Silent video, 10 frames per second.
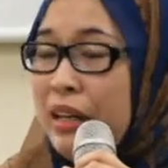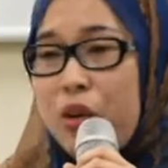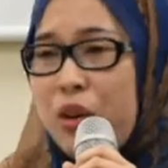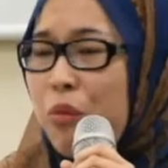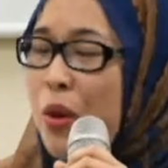
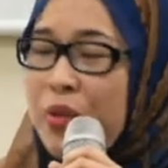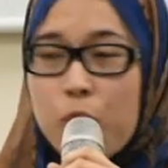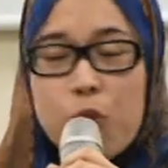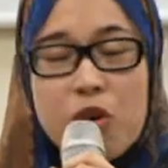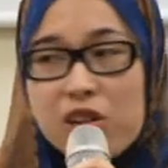around the
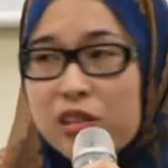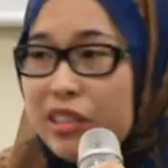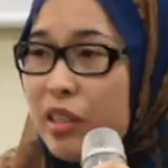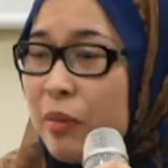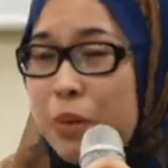
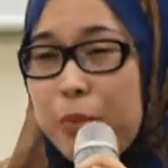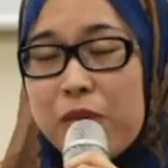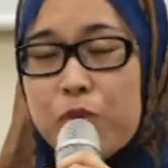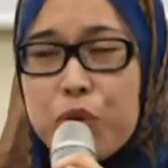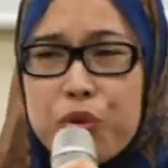world,
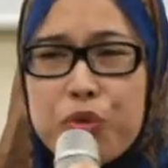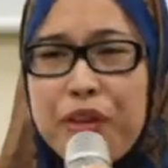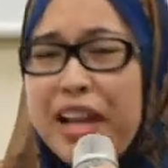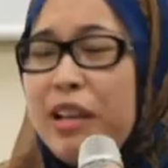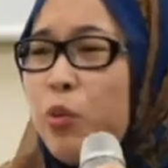people move,
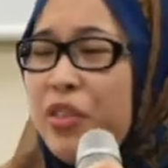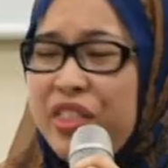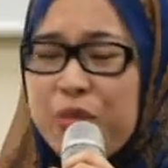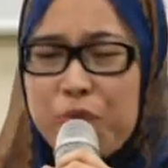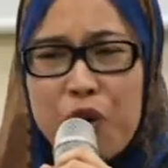and with
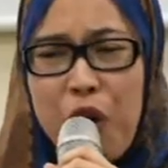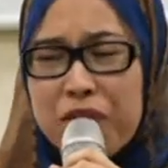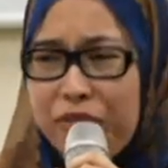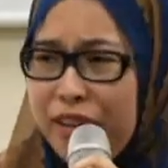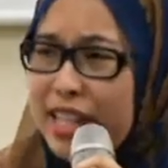the
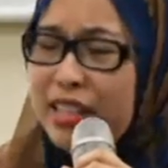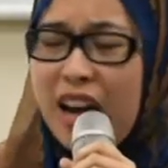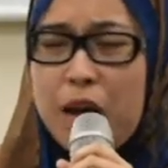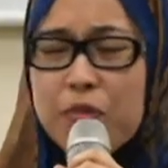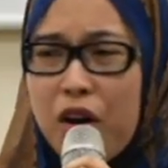conflict, the
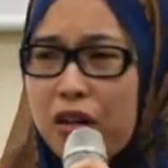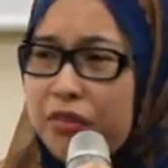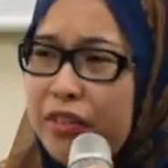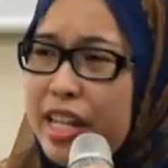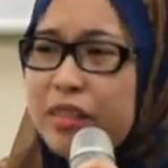armed
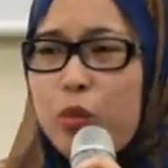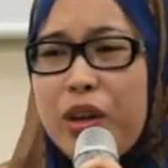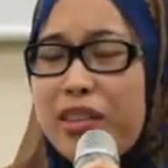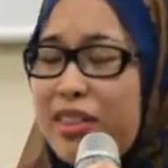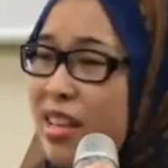conflict, with